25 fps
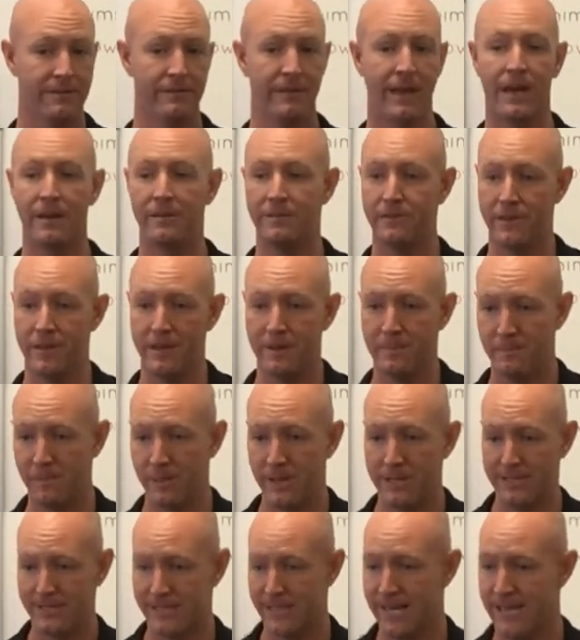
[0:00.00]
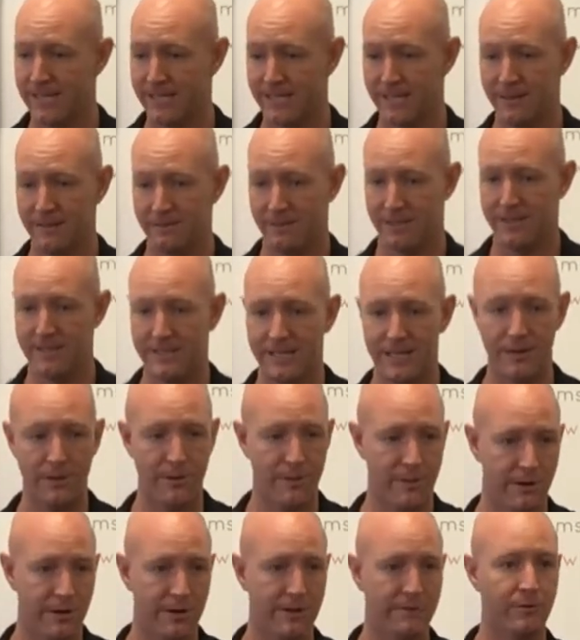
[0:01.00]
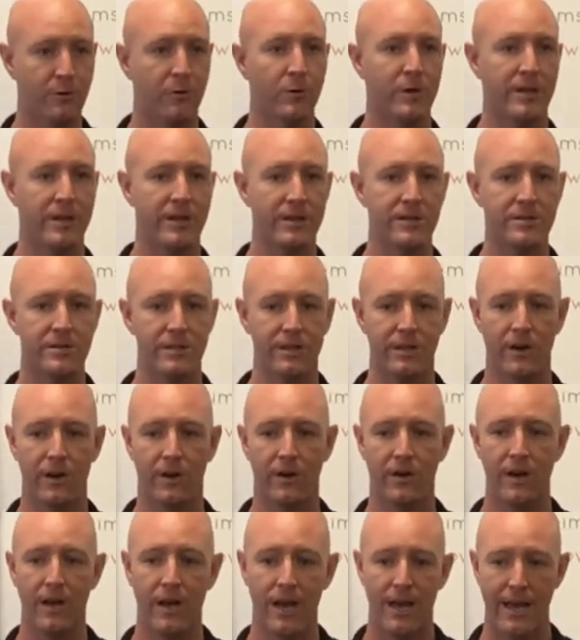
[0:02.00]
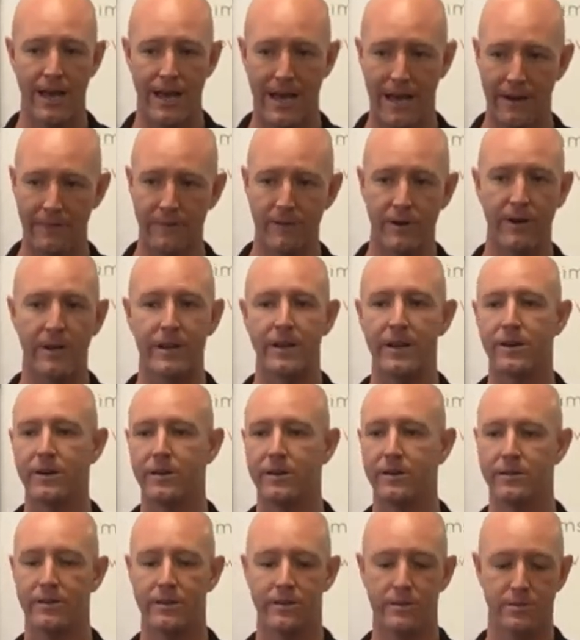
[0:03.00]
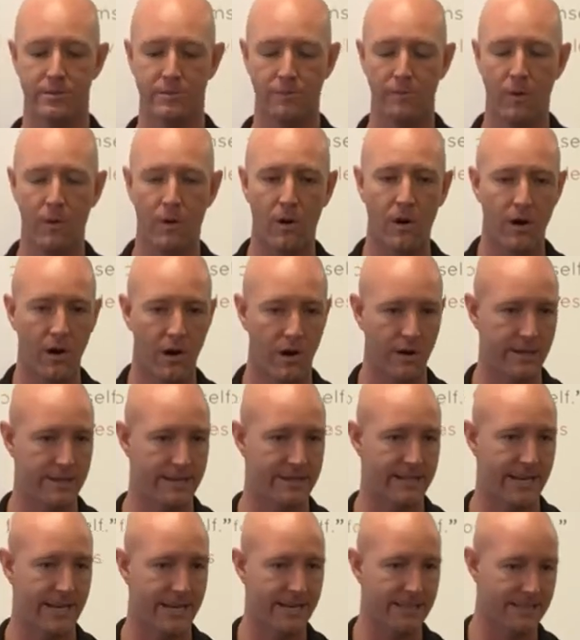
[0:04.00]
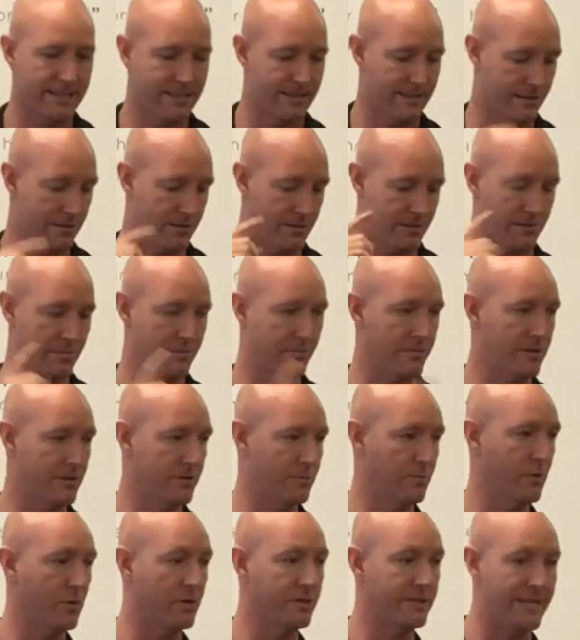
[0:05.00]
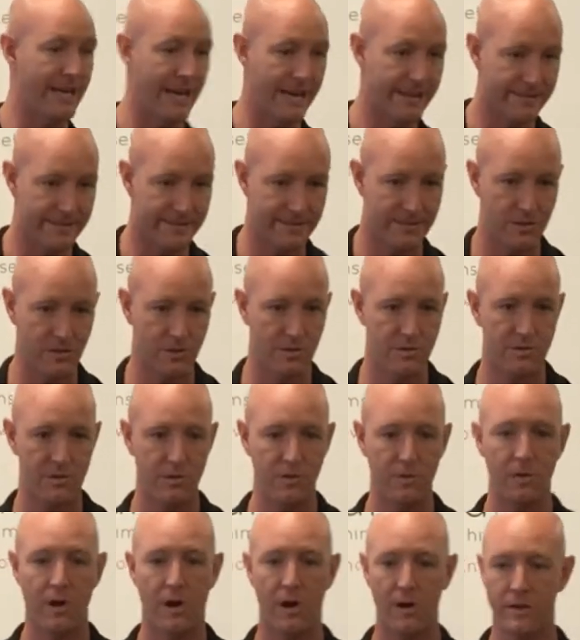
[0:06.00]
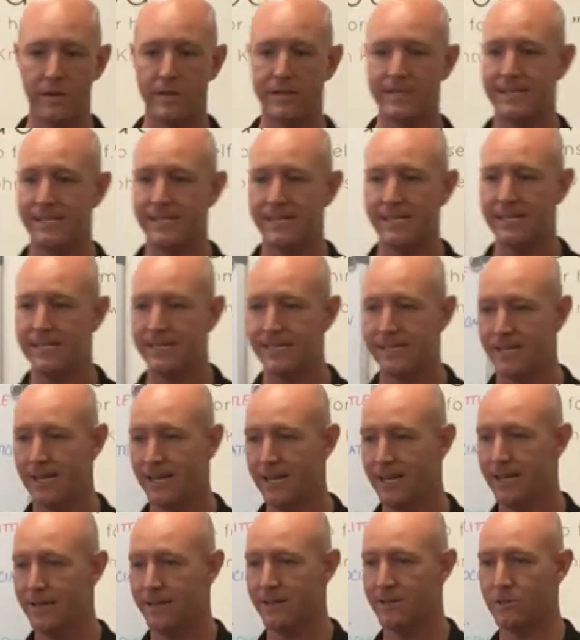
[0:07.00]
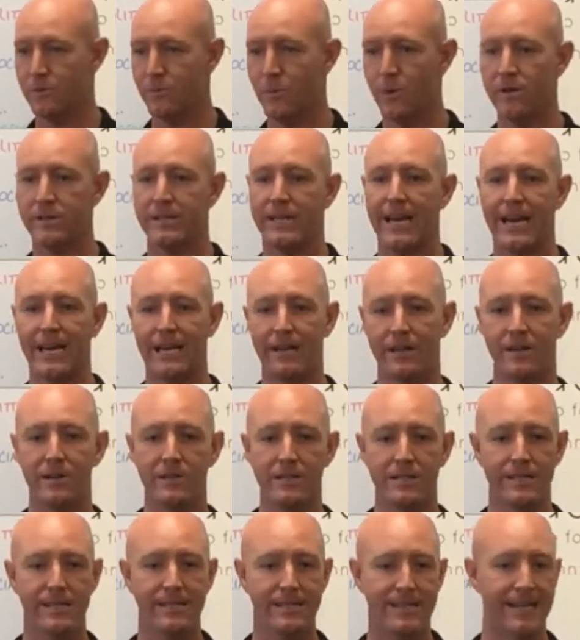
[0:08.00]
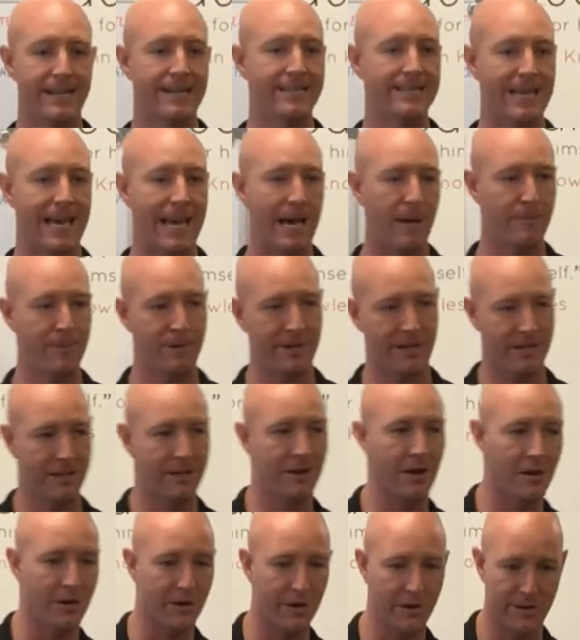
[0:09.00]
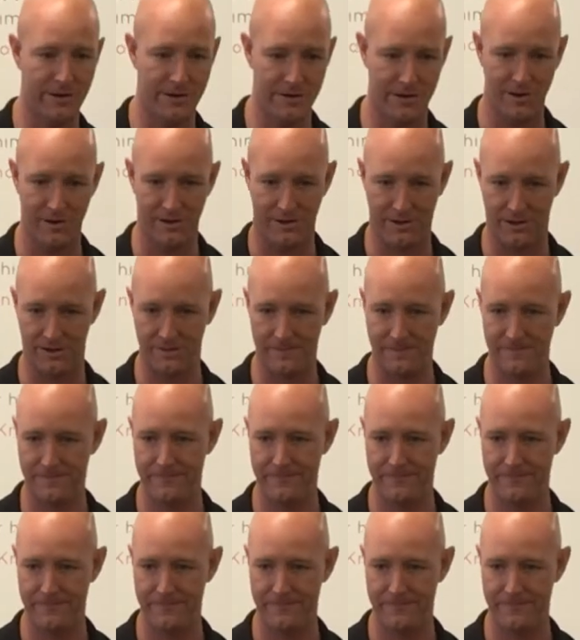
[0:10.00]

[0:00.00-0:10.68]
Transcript: Now, much less consider 30, 40 years ago. Every year, there's more heart attacks. There's there's more deaths due to heart disease. There's more diagnosis. It's becoming younger and younger.